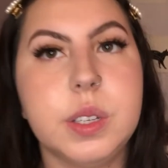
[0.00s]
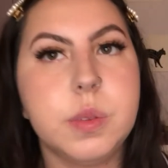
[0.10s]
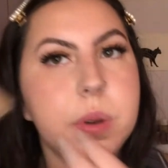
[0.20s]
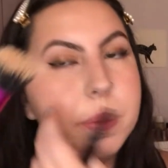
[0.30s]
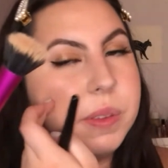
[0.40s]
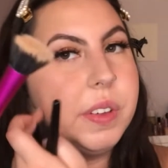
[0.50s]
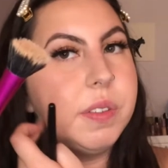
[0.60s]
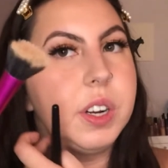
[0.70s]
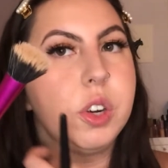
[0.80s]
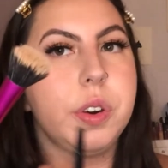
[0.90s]
is one of my
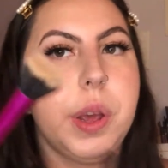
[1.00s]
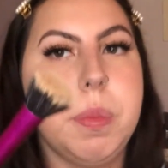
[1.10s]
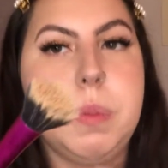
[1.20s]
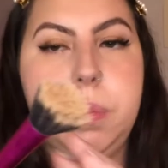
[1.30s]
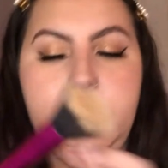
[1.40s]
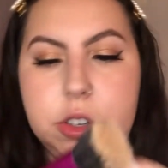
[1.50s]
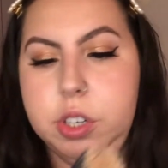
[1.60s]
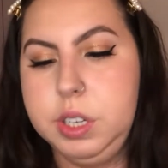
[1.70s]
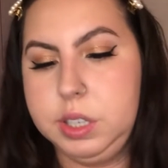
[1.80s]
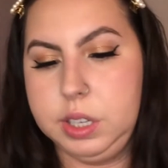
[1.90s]
favorite cream
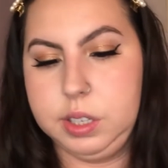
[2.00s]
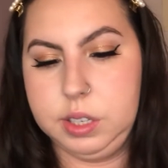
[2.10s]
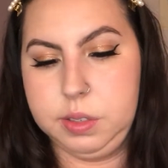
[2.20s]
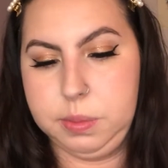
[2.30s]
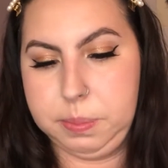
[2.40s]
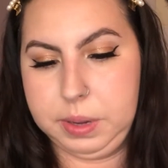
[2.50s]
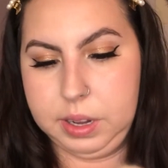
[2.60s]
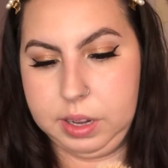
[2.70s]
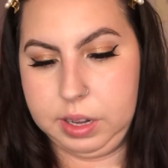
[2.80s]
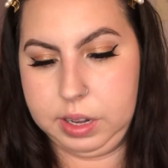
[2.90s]
brushes. This is
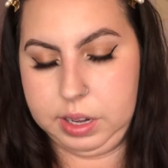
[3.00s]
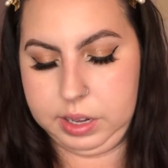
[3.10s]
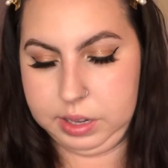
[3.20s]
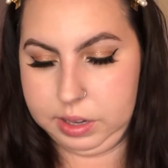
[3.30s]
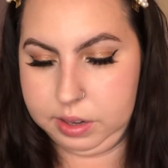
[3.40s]
by